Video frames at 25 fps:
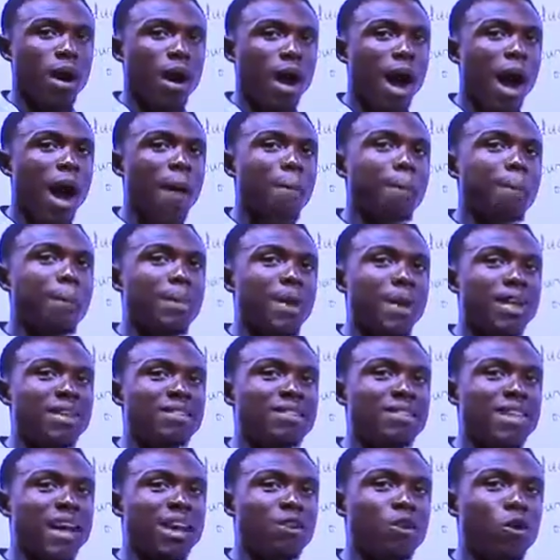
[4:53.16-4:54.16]
A
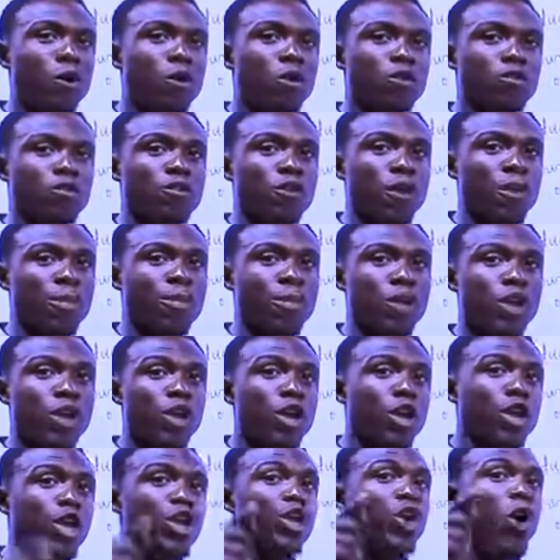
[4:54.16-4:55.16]
place can also be
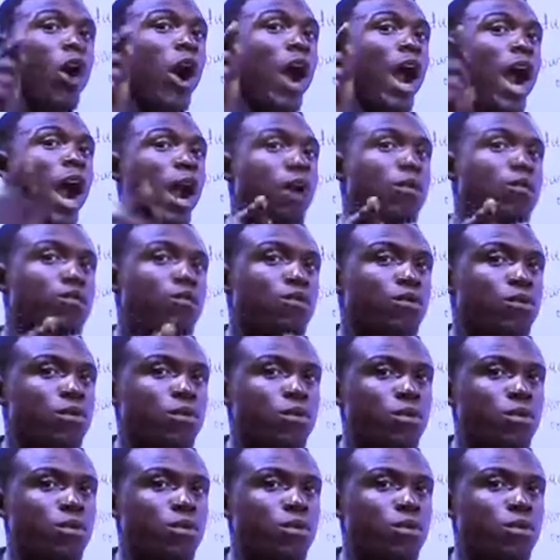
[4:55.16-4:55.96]
your house.